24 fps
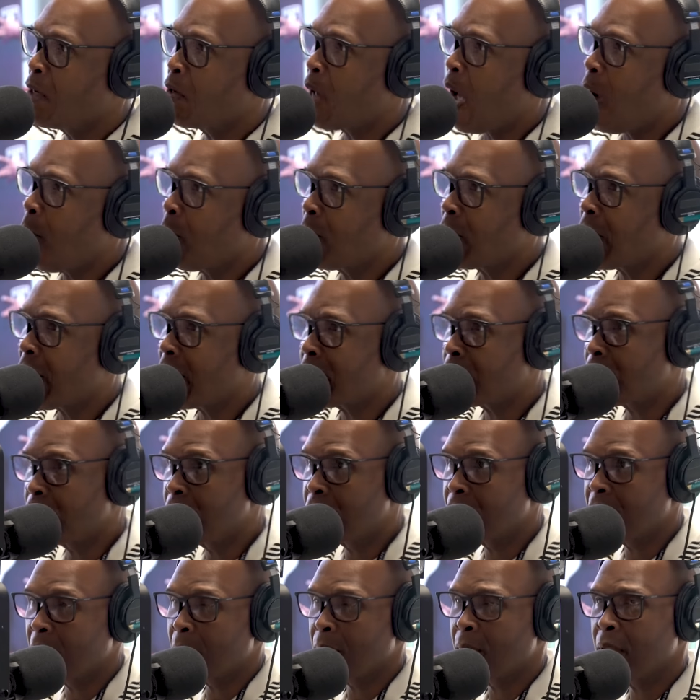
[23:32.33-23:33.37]
I want to ask you
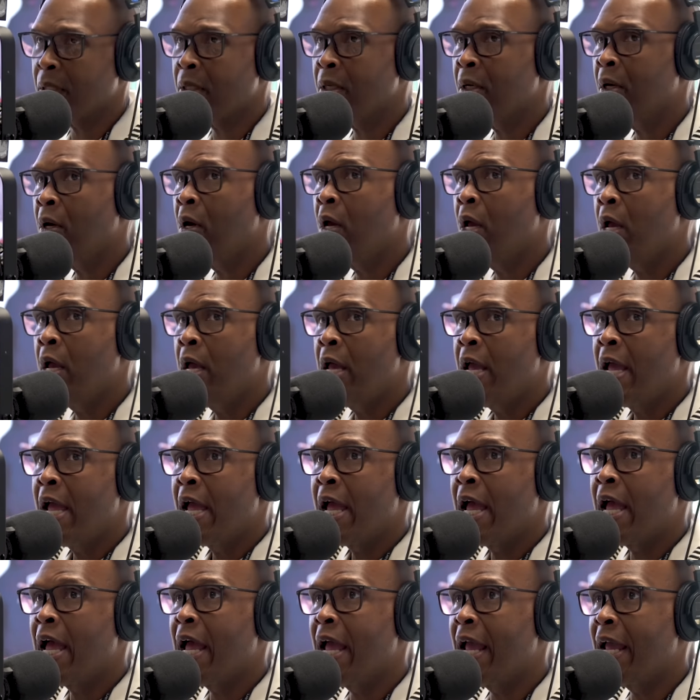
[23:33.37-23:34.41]
something.
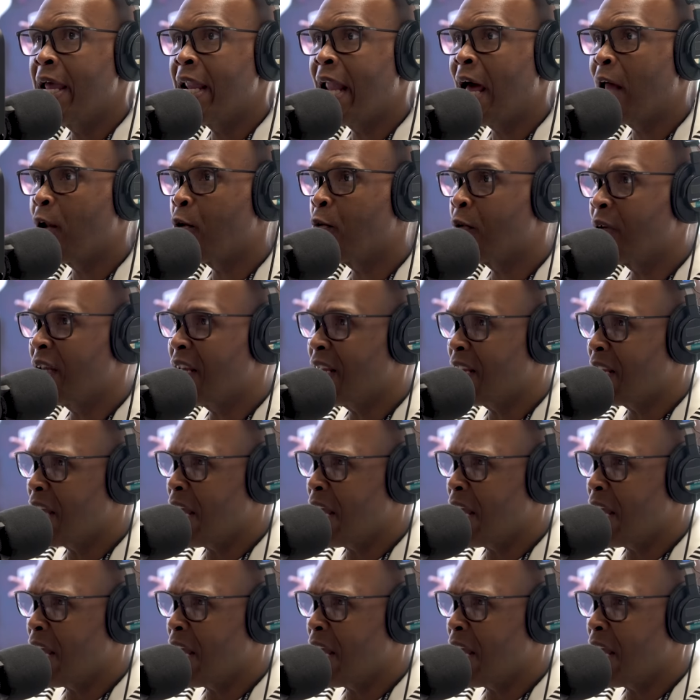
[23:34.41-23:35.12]
And I don't.